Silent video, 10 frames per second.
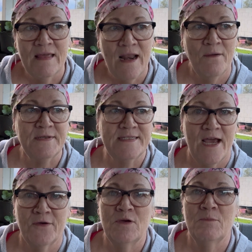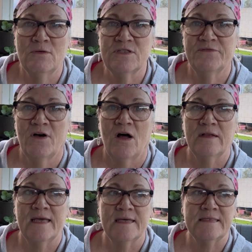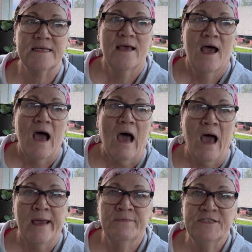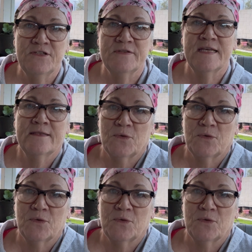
that I would tell you most of all is I was using the